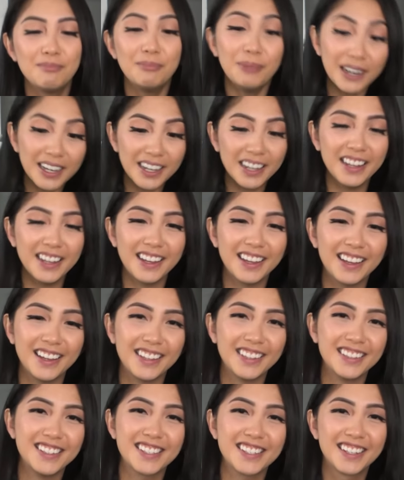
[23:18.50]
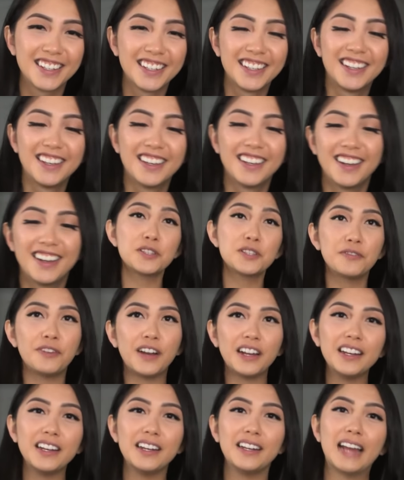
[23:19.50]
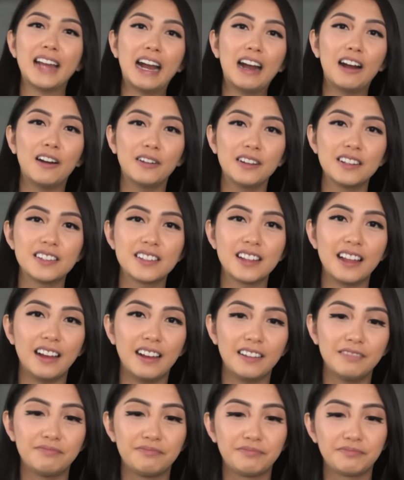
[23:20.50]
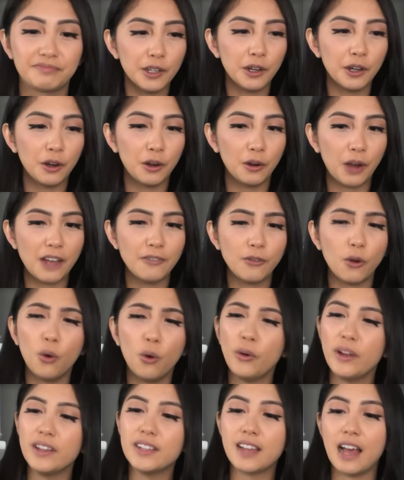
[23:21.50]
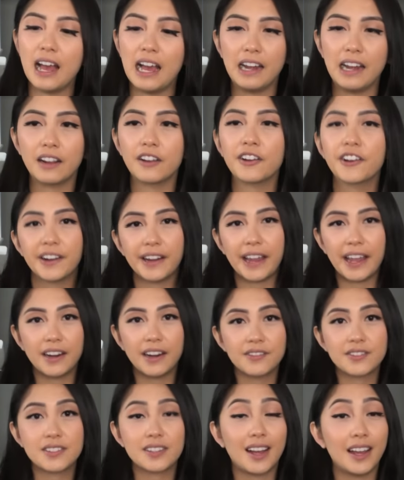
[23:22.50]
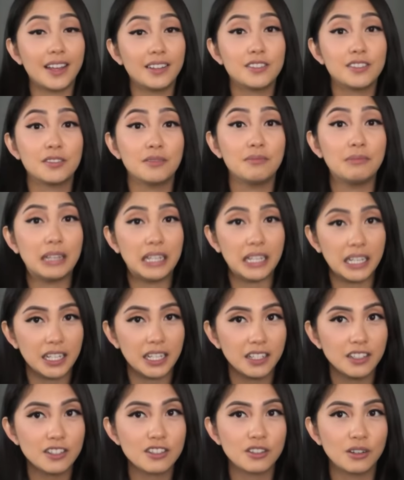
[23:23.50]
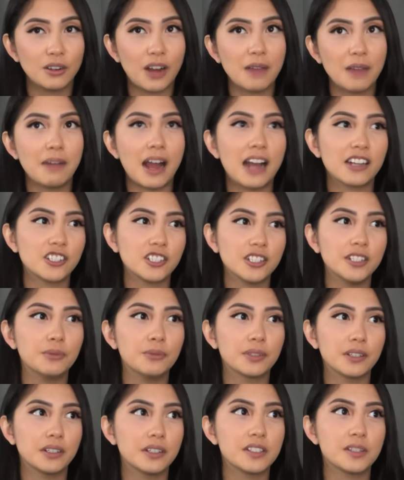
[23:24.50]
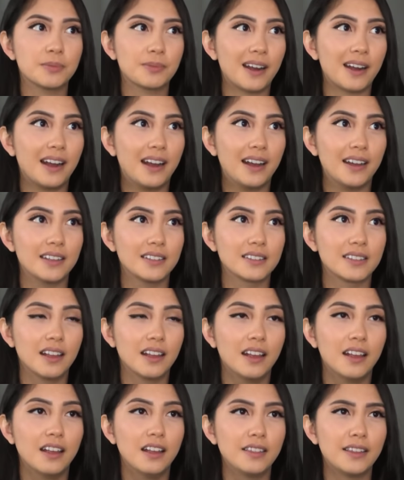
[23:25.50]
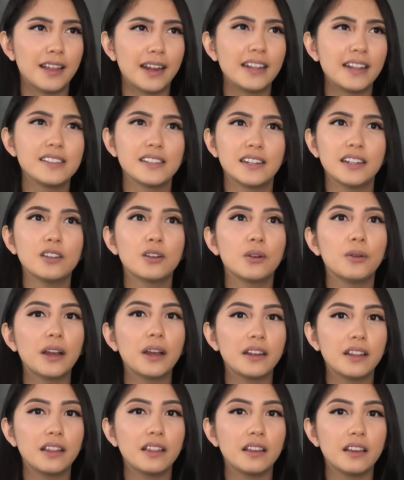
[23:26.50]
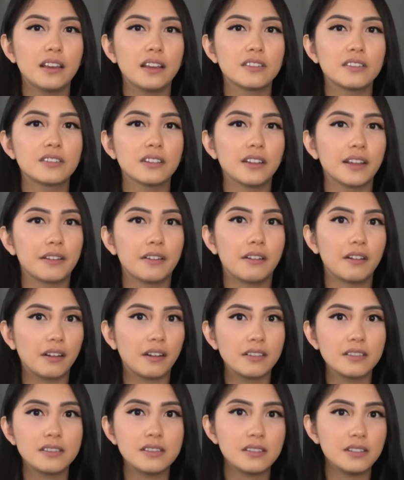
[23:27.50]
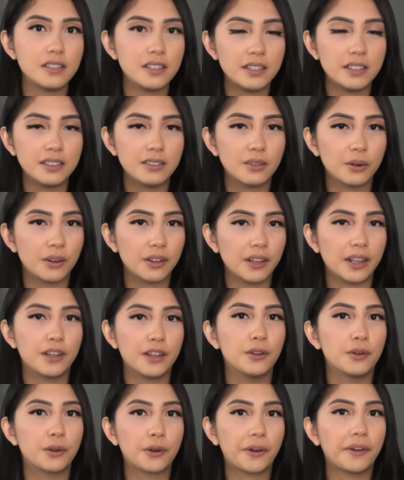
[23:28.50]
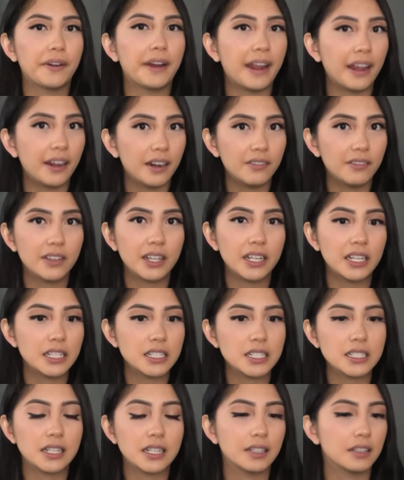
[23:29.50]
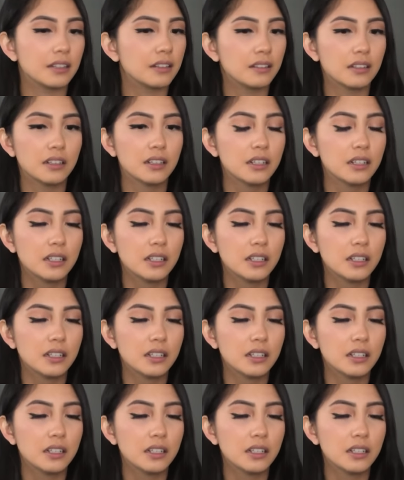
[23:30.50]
But what's funny now is that, you know, I've always had a creative side to me. So I'm actually really surprised that I didn't go anything into like artsy or like, you know, creativeness and